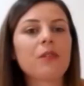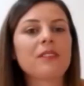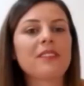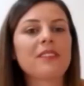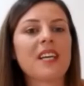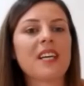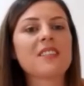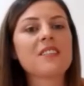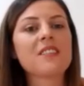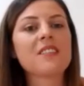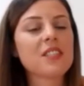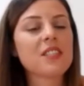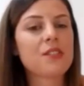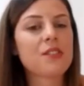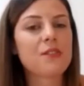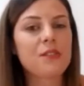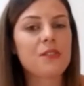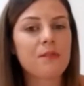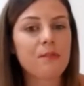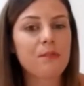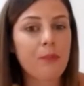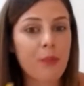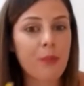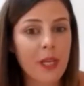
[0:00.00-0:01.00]
does this
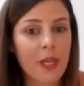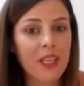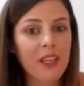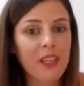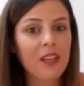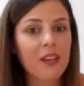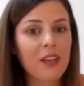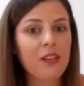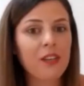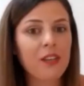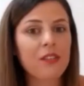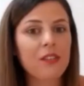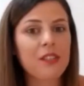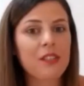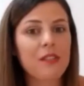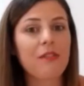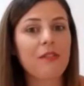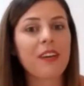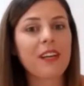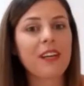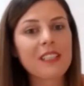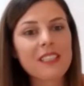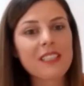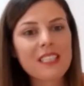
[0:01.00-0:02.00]
bring you
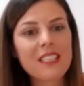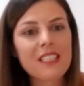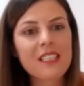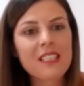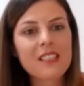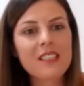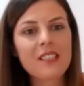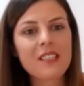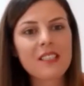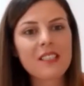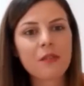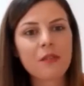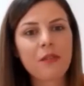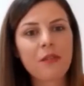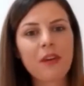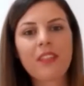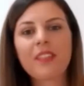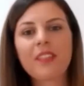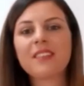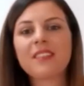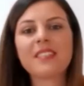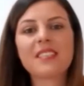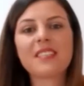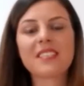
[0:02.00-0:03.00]
difficulties with the
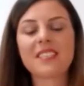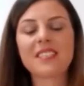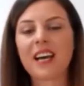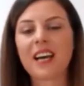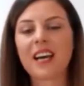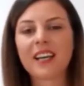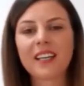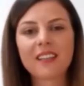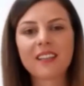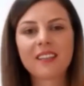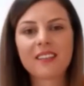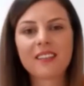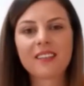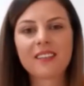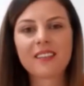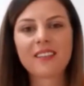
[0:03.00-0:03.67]
design?